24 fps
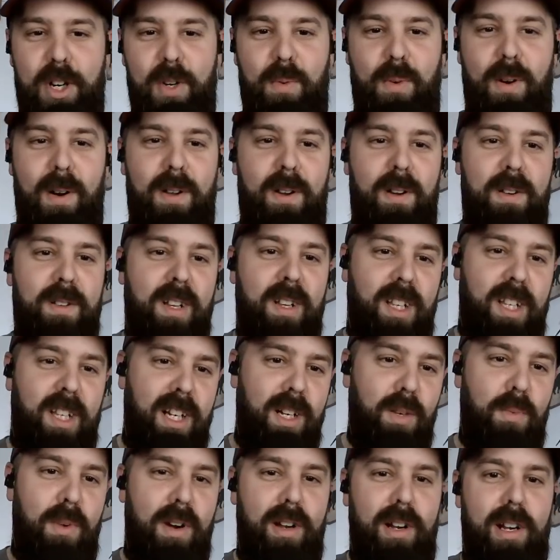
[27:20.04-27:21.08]
water and the clear
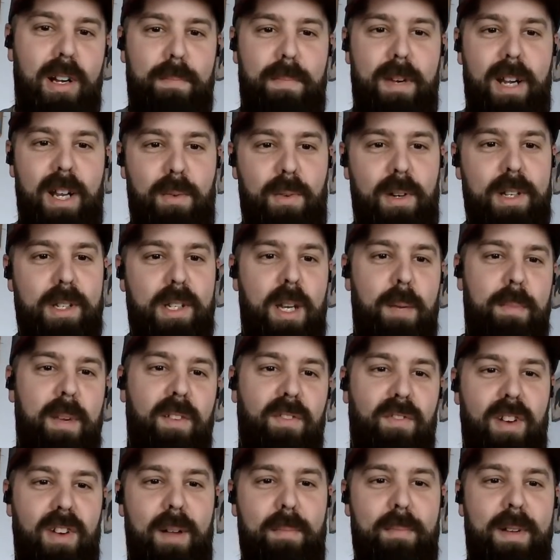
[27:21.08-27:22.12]
water, depending where it's coming
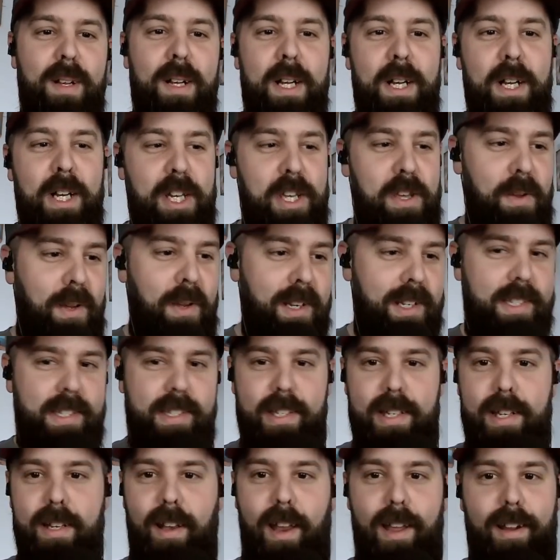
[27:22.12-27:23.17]
from, you could
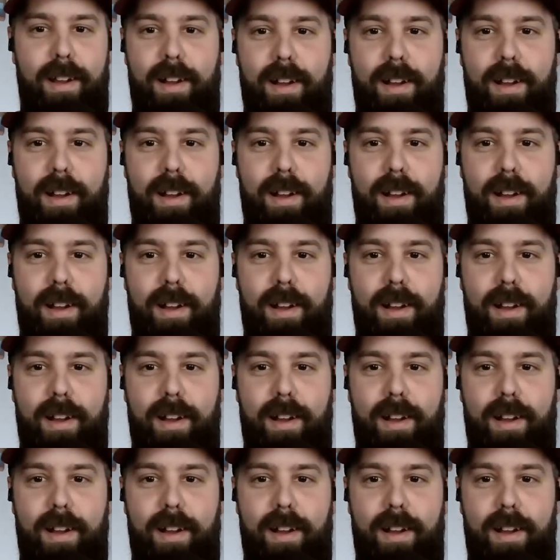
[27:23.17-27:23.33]
see like a